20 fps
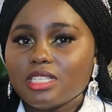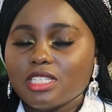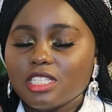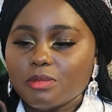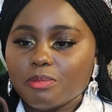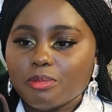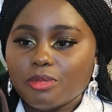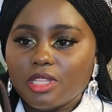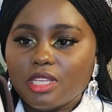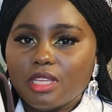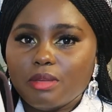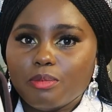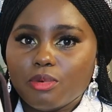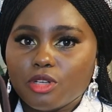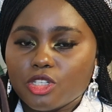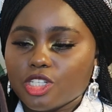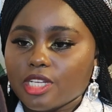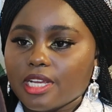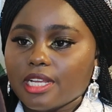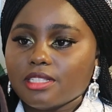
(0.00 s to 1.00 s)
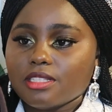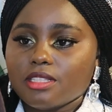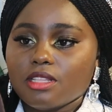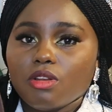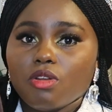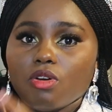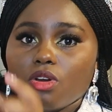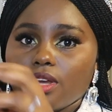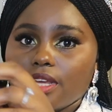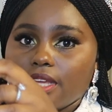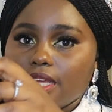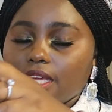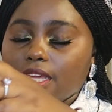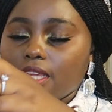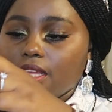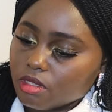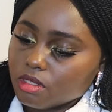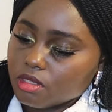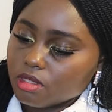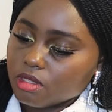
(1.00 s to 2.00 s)
This is the pochette, the lock and
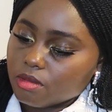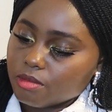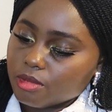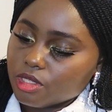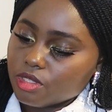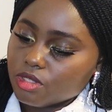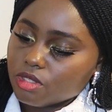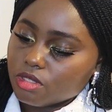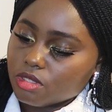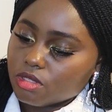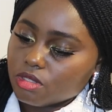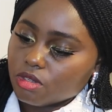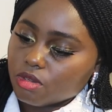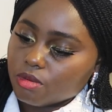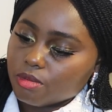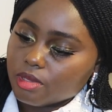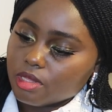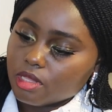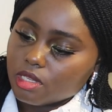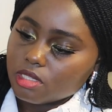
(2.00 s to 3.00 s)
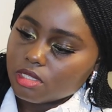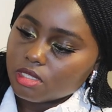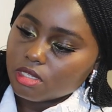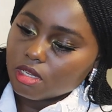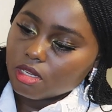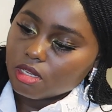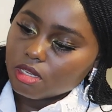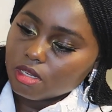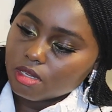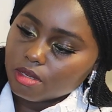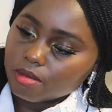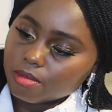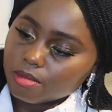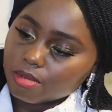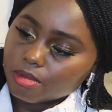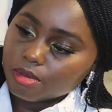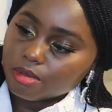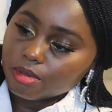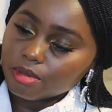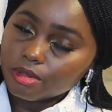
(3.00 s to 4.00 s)
key. Let me just open this up.
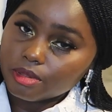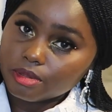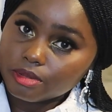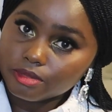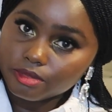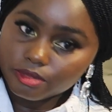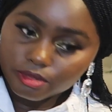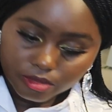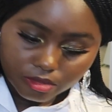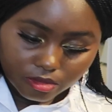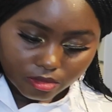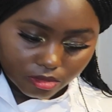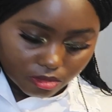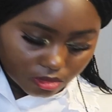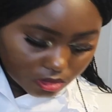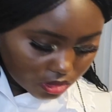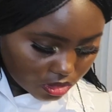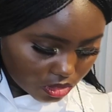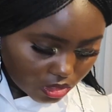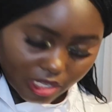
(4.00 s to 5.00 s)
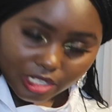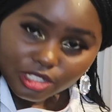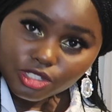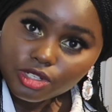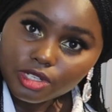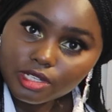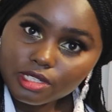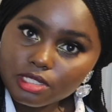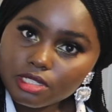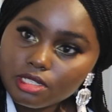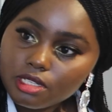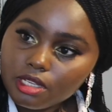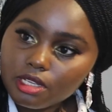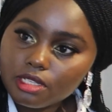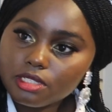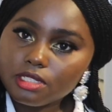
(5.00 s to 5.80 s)
So as you can see,